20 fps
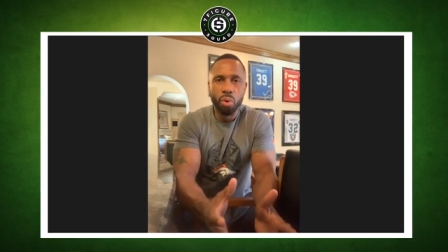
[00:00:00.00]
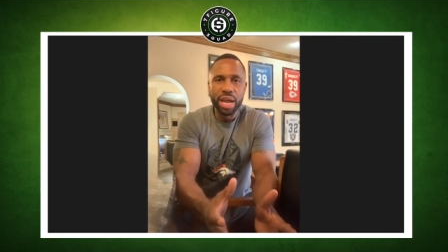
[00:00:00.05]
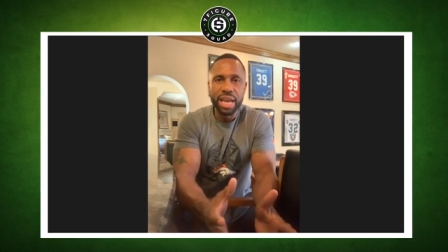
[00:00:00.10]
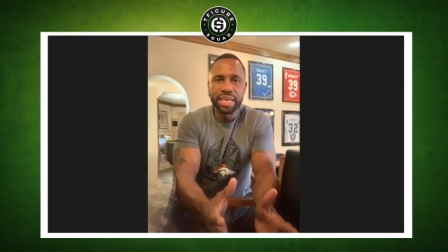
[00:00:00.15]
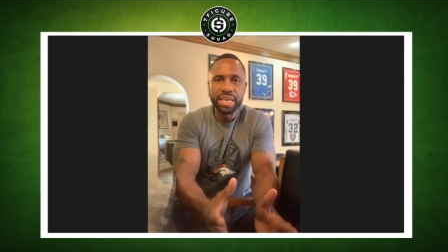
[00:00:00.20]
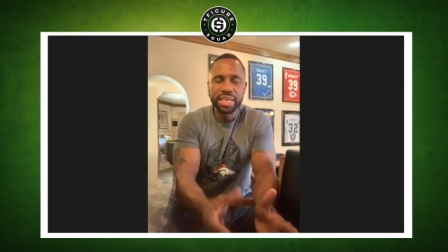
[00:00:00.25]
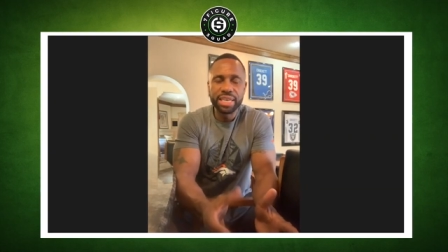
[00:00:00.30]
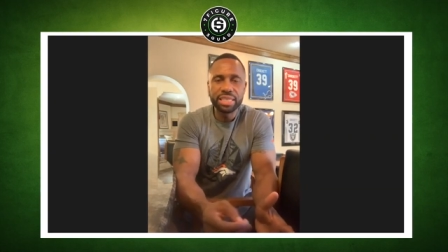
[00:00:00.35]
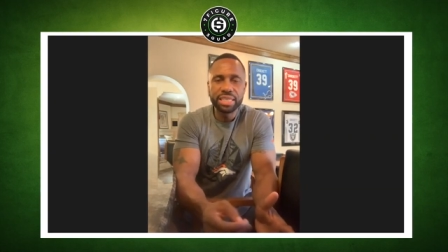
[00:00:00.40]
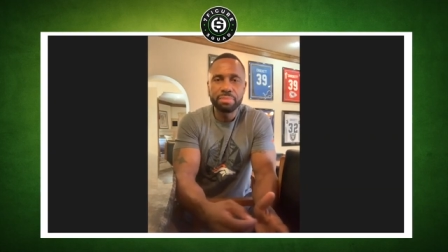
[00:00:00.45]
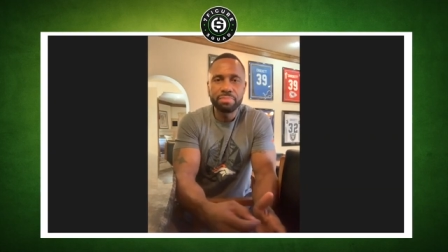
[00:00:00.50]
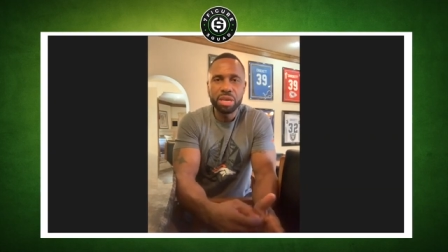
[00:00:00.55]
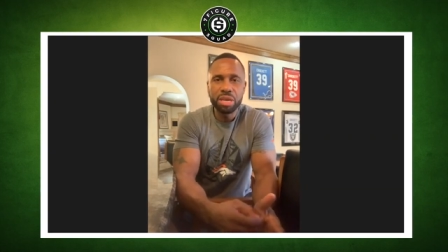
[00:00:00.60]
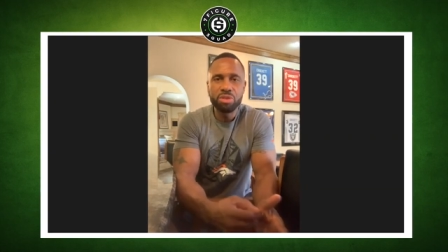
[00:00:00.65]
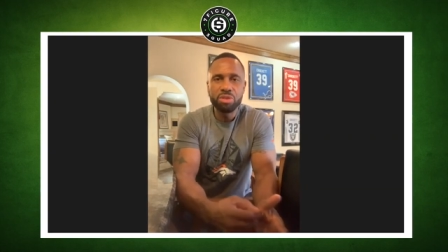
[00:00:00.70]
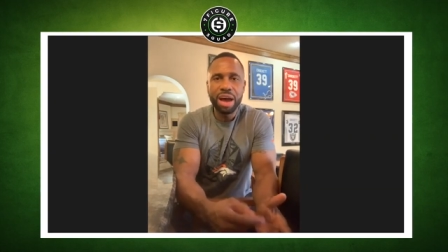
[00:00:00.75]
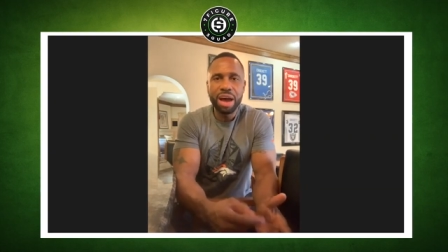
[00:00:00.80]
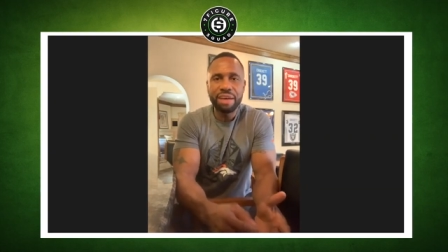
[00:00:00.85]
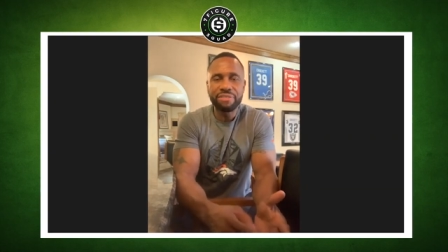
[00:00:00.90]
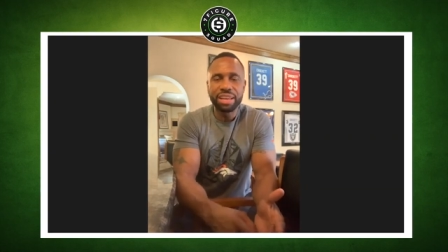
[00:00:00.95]
it doesn't
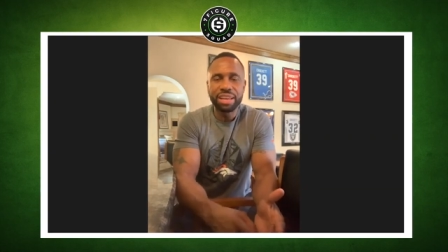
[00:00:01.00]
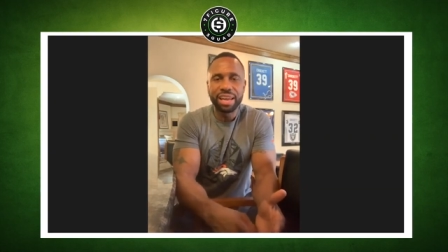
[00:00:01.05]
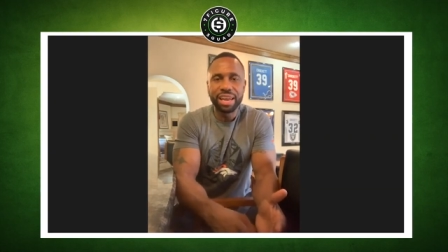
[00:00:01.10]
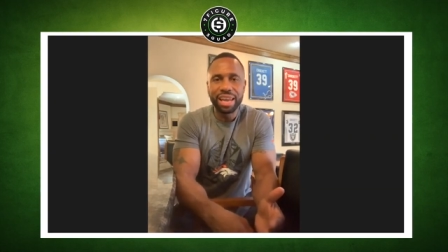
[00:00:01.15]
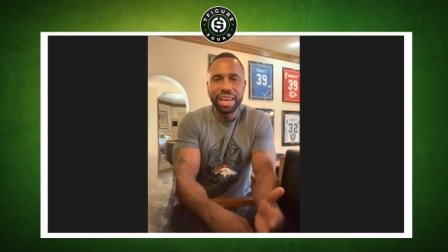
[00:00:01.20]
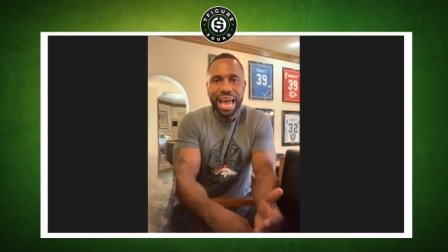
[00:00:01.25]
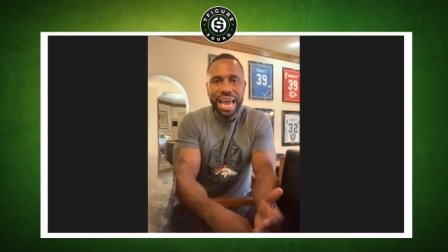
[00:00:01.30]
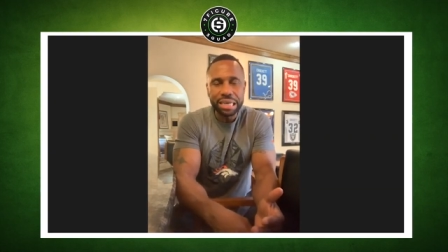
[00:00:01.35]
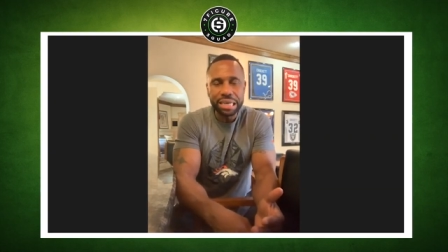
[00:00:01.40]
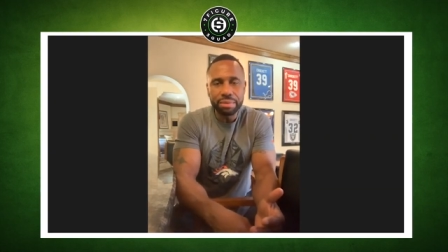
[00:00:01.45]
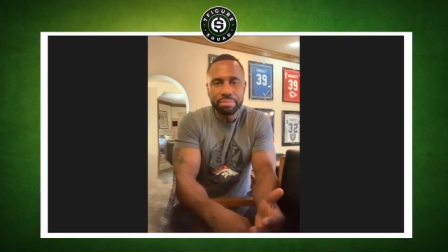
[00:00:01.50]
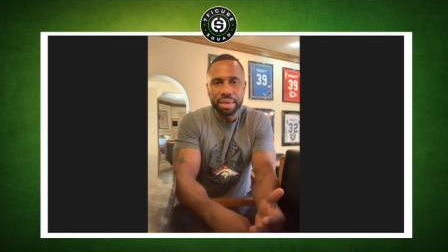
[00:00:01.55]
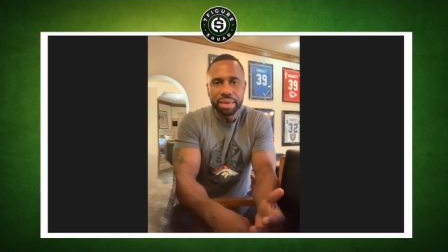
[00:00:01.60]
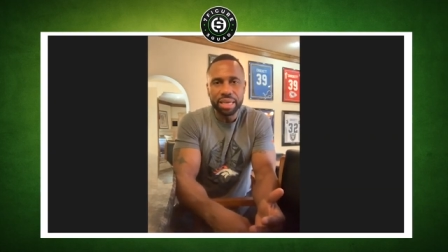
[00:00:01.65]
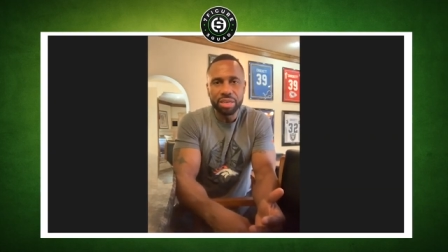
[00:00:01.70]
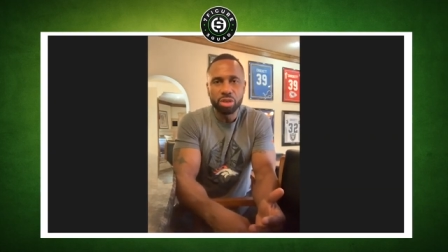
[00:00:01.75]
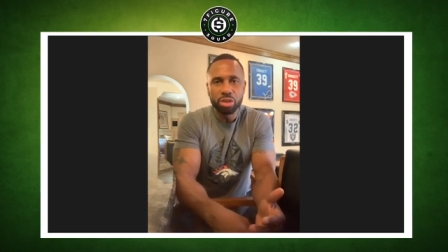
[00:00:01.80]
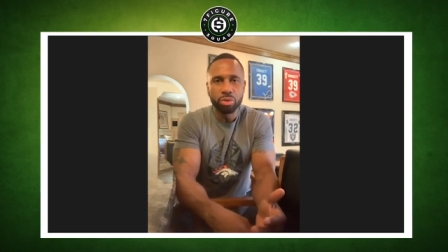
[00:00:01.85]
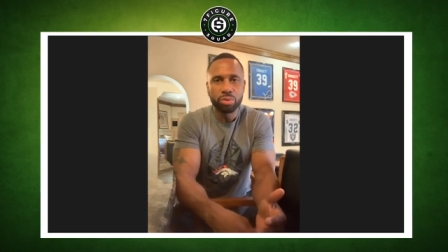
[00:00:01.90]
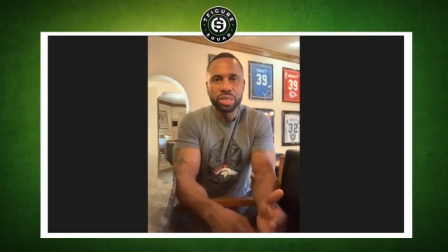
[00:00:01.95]
mean you have to like
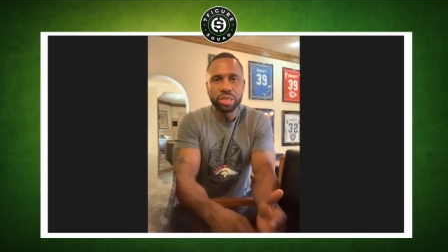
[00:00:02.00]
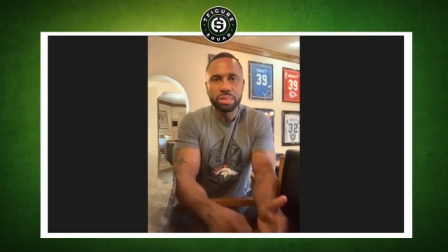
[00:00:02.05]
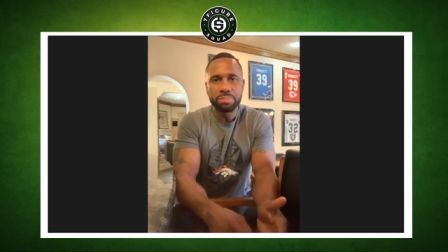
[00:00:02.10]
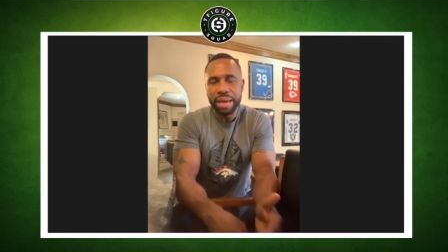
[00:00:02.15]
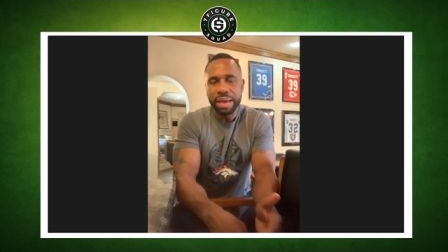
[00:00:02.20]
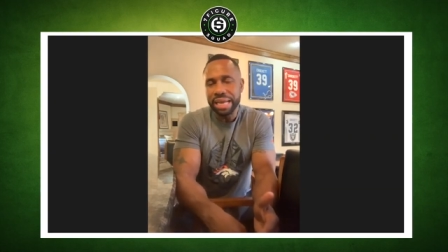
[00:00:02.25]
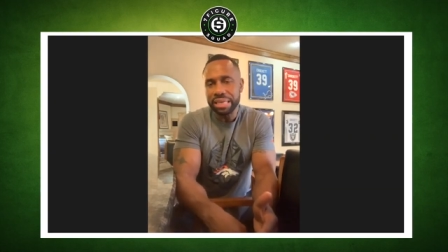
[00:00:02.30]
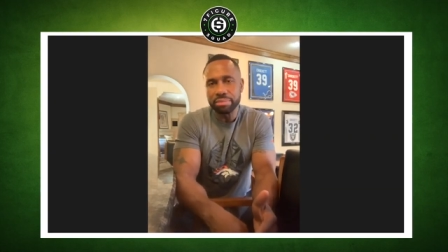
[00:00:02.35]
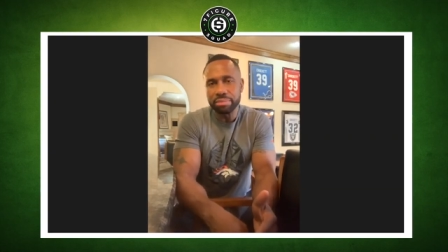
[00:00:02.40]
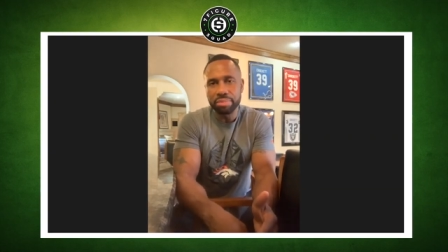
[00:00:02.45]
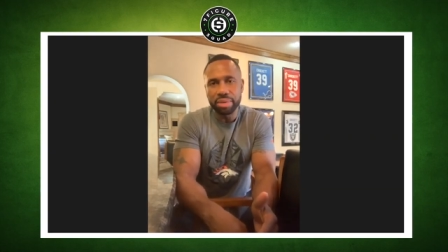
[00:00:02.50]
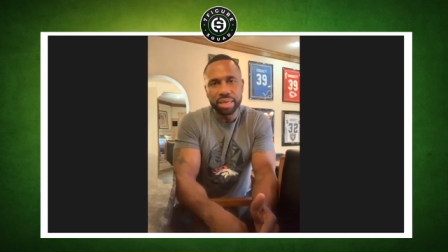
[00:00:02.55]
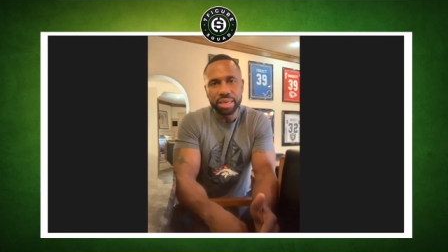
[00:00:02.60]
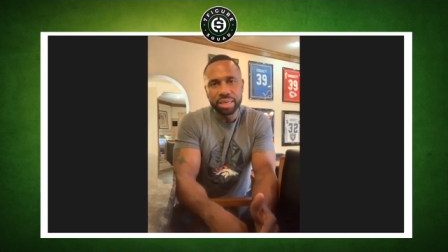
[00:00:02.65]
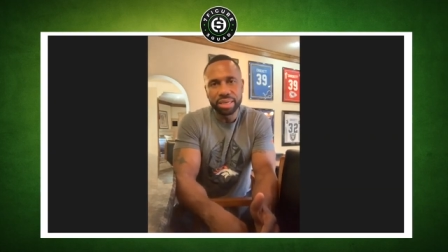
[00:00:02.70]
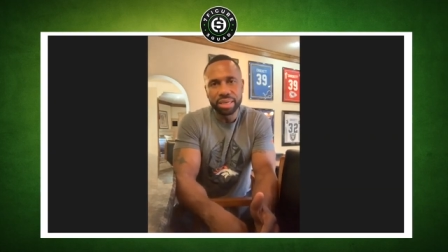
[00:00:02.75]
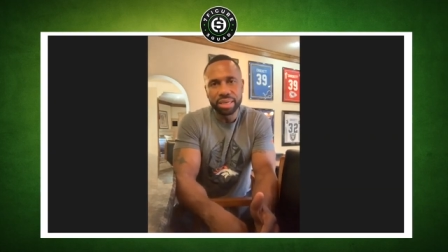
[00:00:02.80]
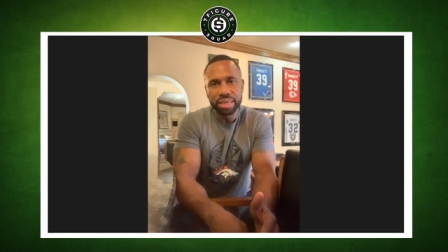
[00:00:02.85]
me to respect me.